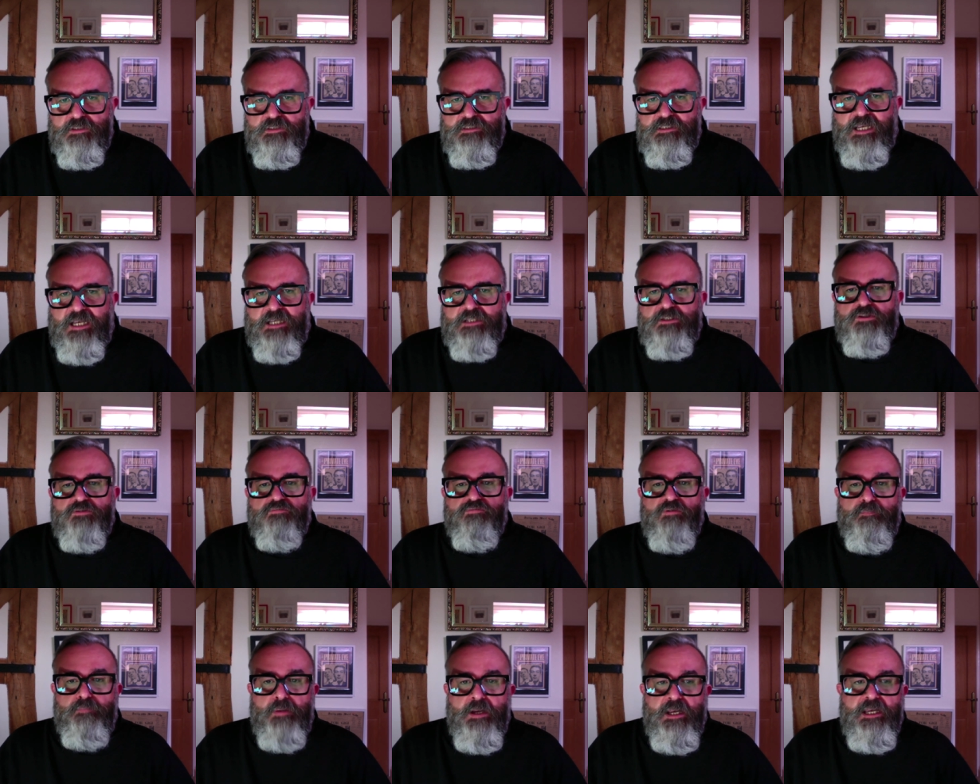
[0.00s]
and to
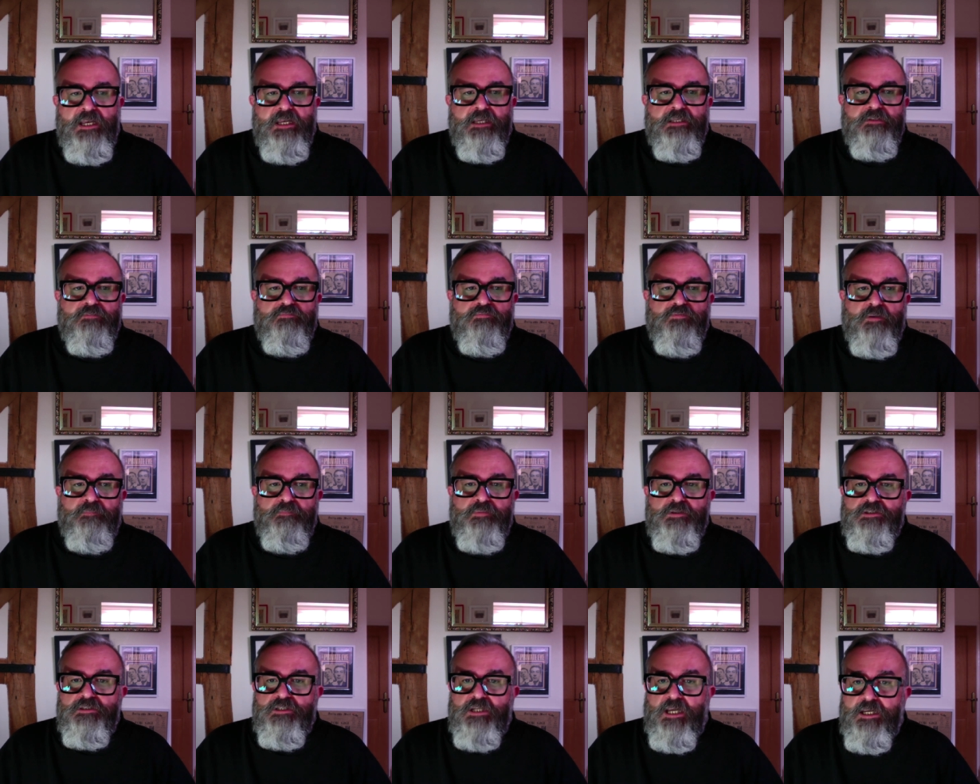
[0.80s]
repair the
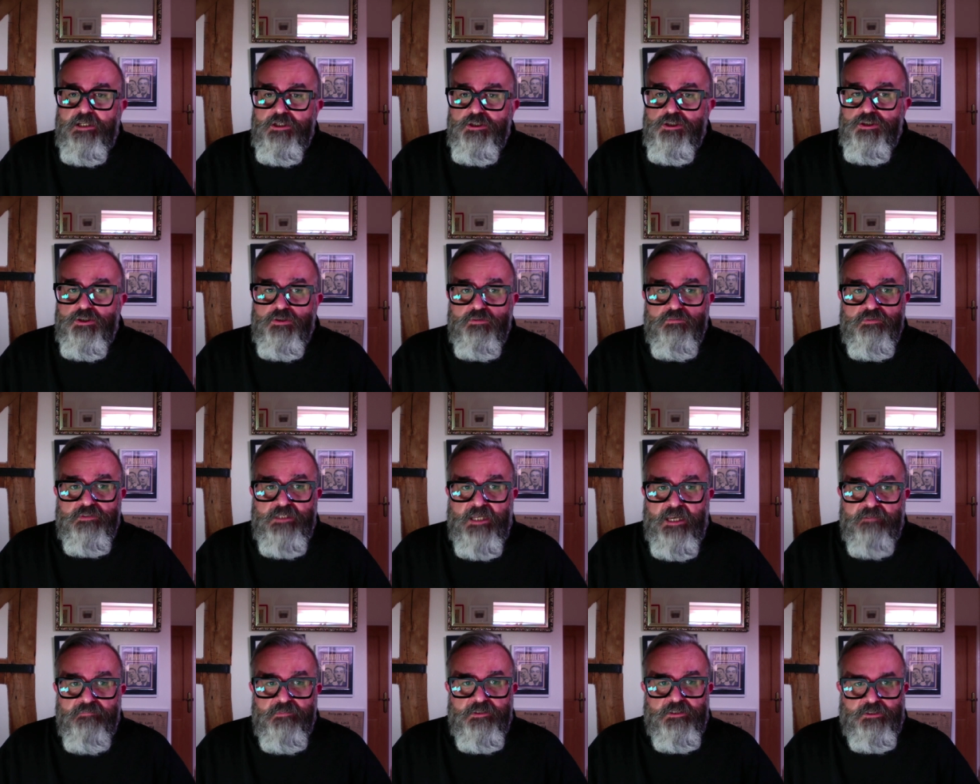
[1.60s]
reputational
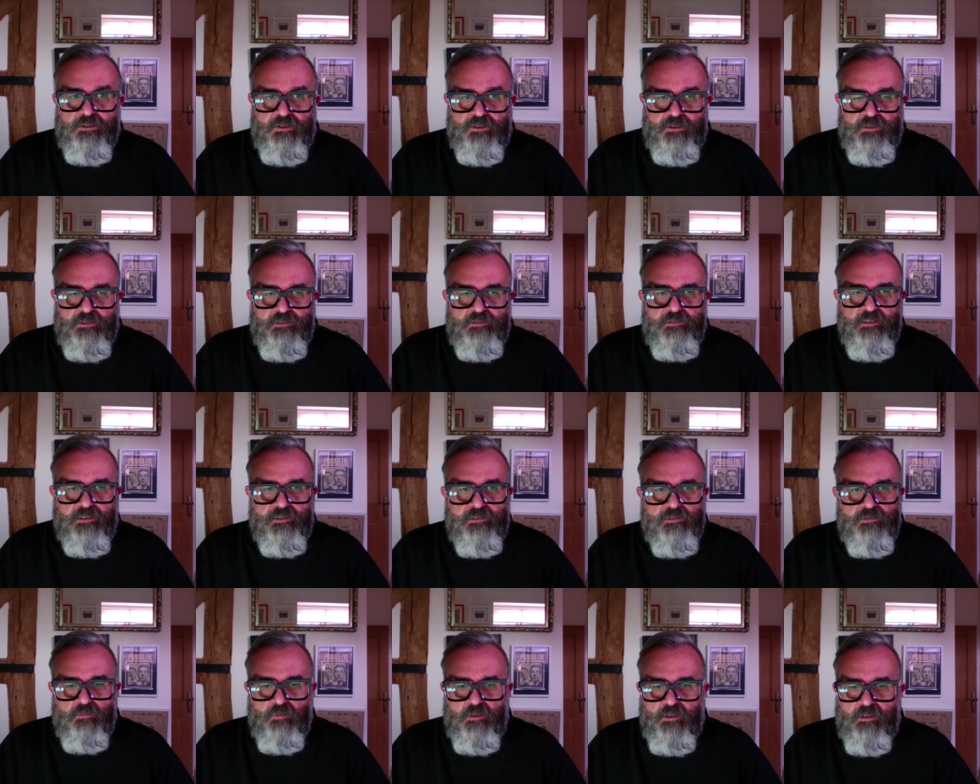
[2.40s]
damage done
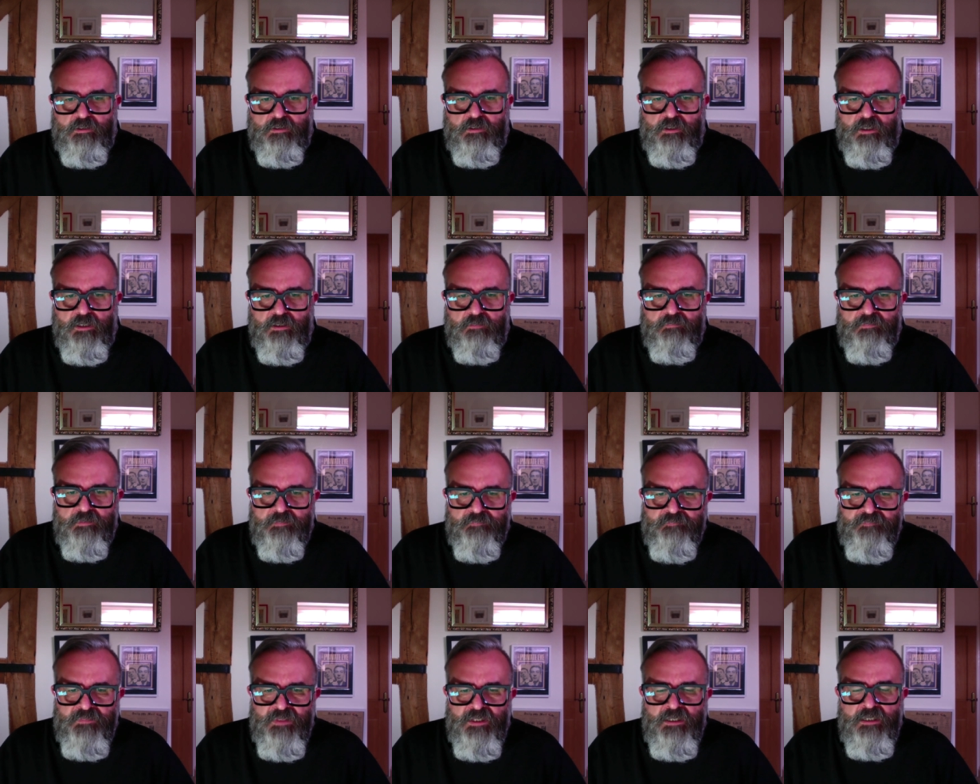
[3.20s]
to our club.
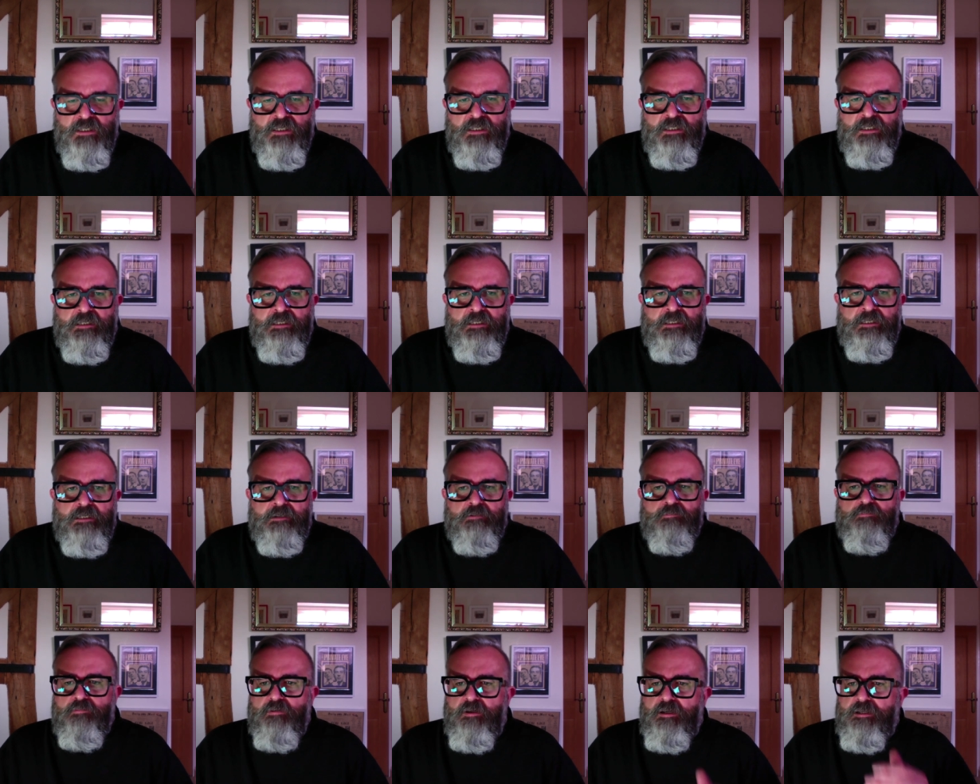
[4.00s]

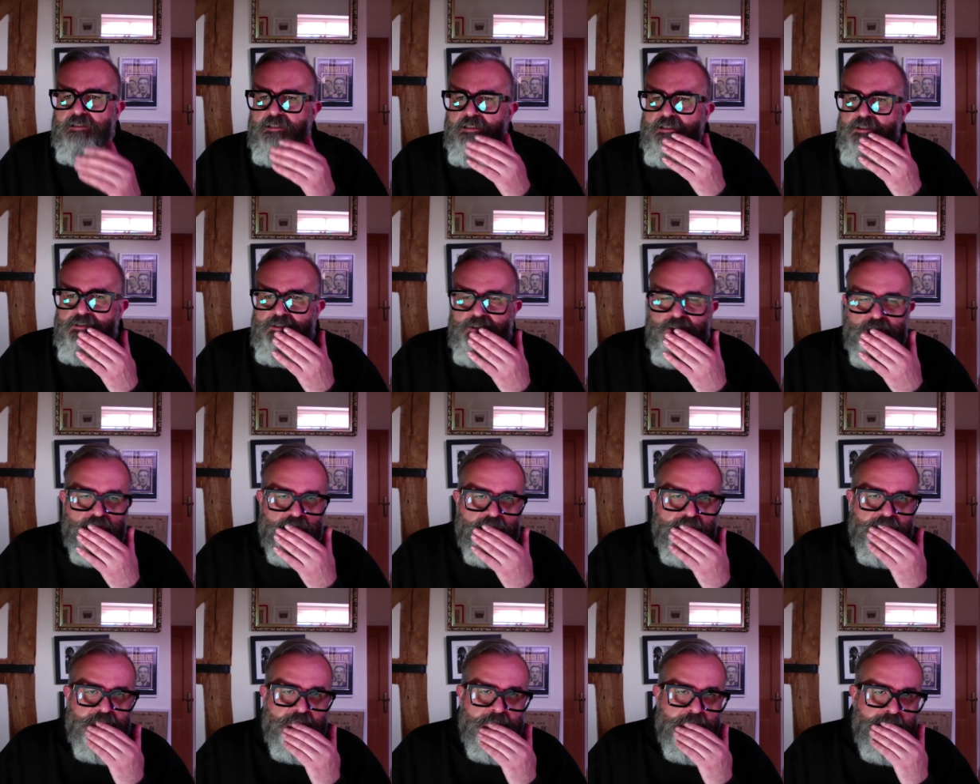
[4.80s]
Right, that's
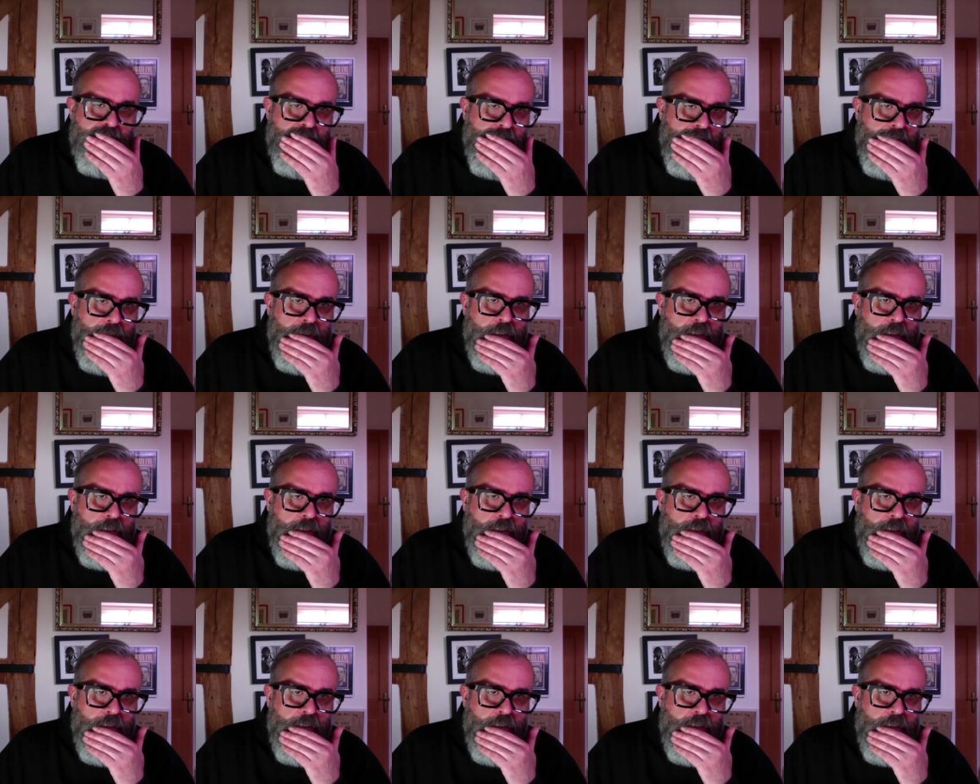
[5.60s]
interesting.